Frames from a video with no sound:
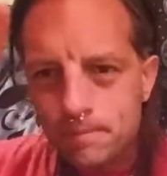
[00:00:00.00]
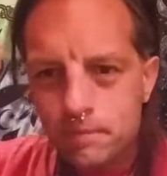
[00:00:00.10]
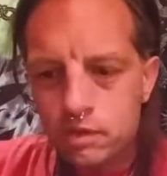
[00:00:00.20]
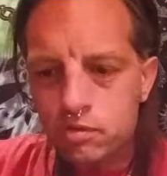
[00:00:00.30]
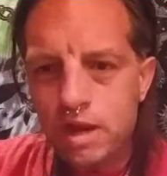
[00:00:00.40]

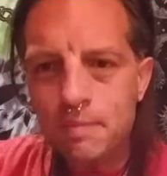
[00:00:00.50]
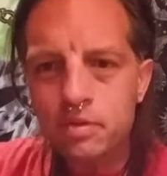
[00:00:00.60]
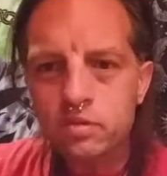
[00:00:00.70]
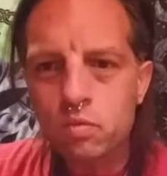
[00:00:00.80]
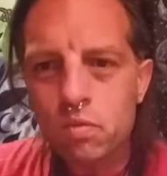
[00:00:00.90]
The
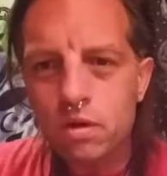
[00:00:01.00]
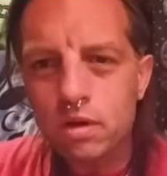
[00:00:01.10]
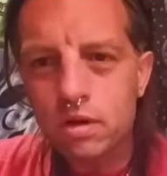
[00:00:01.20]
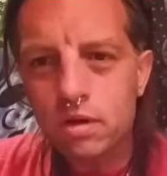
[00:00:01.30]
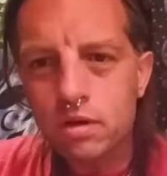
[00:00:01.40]
TRAPPIST
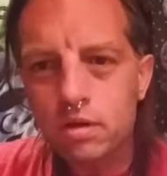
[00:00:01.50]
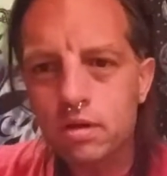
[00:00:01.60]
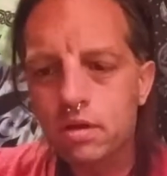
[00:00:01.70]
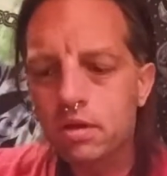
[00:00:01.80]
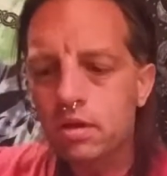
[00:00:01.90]
one,
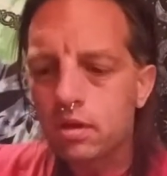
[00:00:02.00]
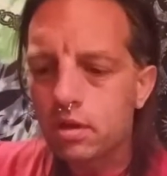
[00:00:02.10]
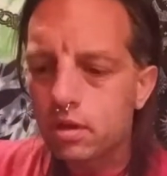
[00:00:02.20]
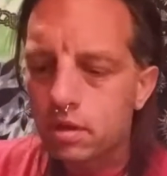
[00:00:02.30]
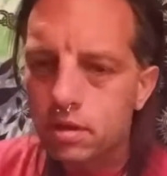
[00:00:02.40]

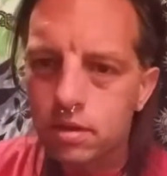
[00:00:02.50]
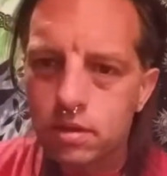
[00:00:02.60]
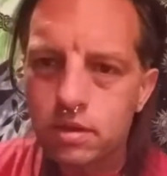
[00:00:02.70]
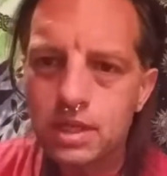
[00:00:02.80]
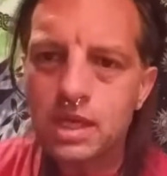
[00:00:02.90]

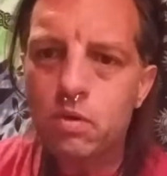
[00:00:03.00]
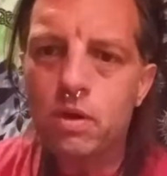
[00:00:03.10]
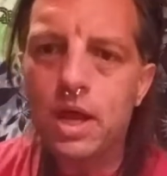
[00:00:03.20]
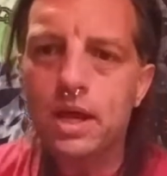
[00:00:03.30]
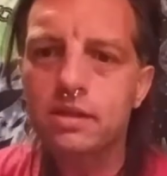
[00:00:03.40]
the
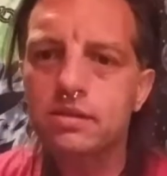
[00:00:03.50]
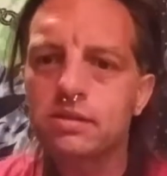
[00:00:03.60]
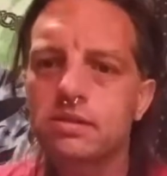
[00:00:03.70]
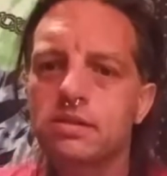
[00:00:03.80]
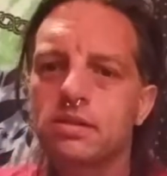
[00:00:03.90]
equinox.